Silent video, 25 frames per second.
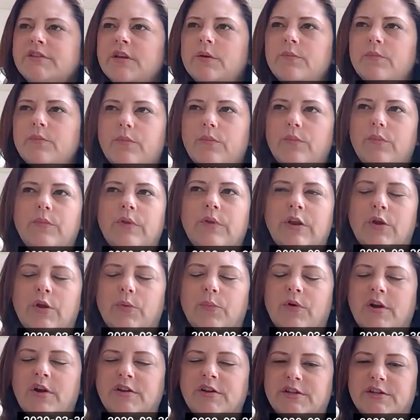There are
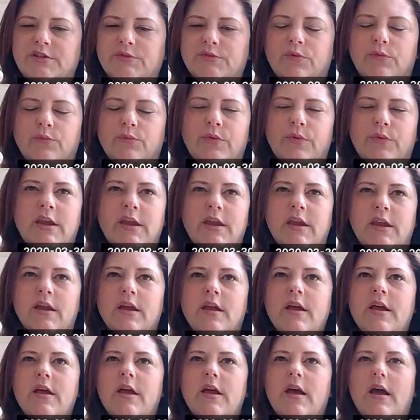some, projects where
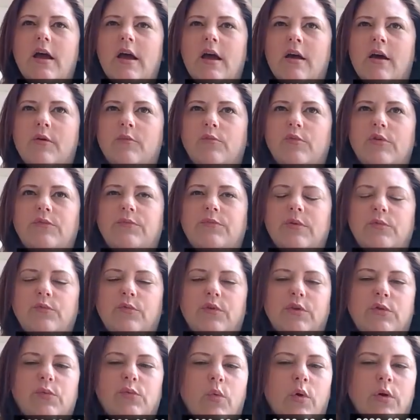
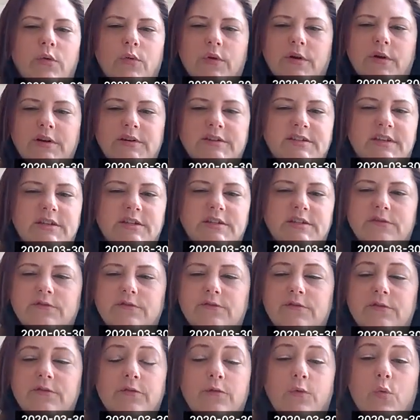we've been with one
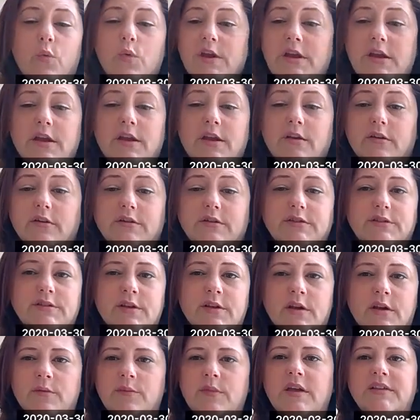organization for 40
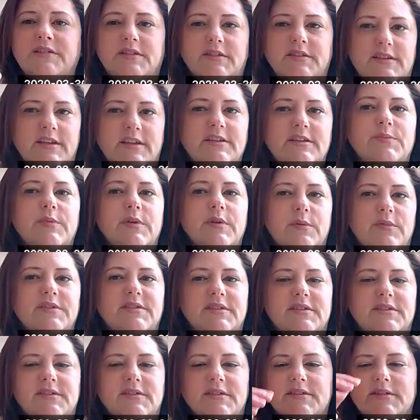years.
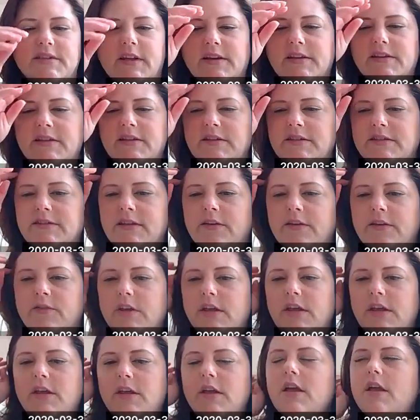SSA has been in business since
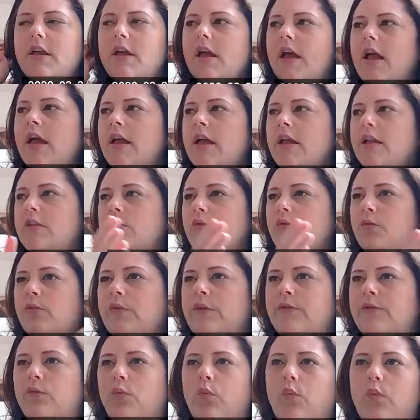1970,
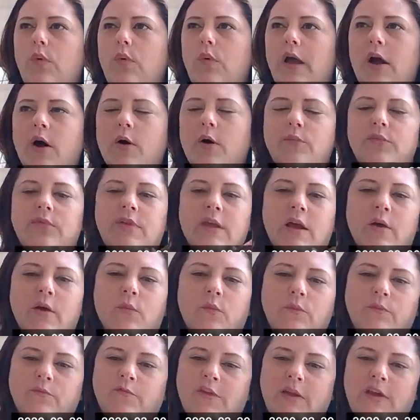and we've
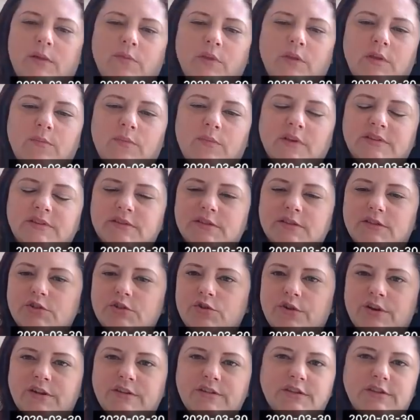helped that family
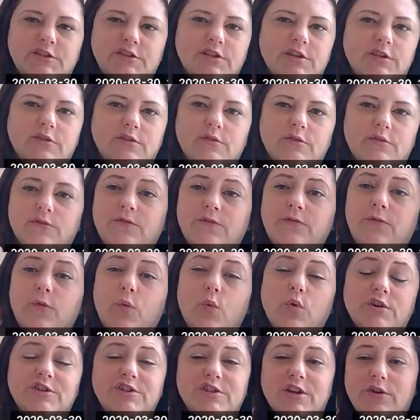business
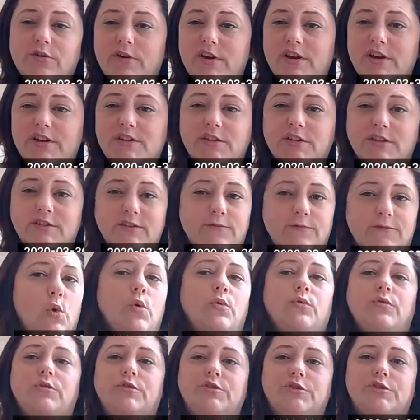transition through 4
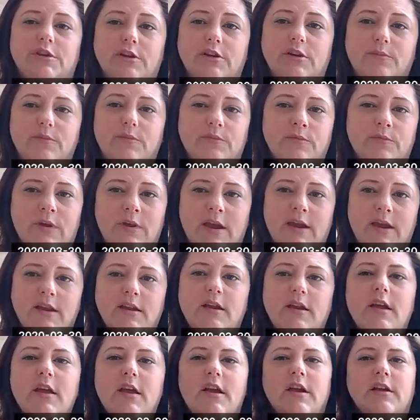generations of ownership,
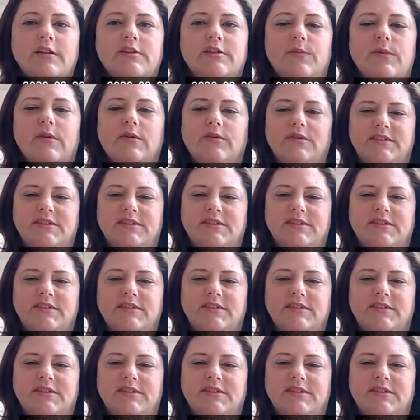right?